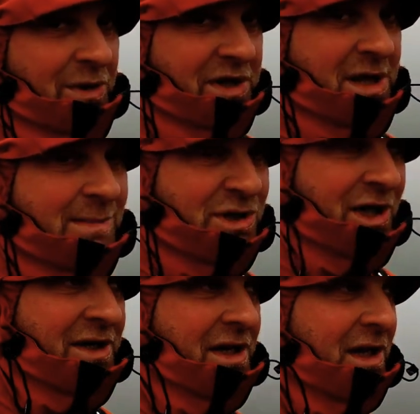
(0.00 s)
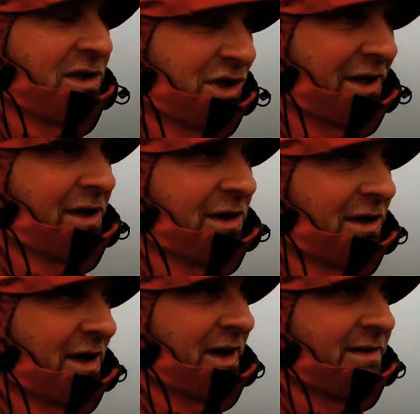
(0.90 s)
want to keep my channel
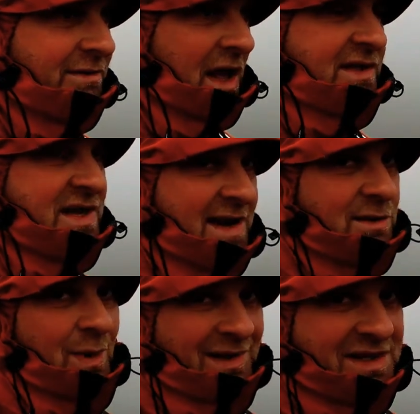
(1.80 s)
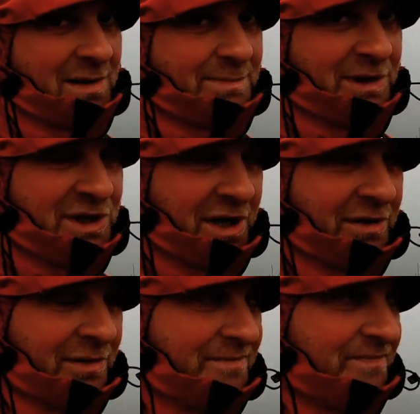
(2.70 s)
a tent wild camping channel,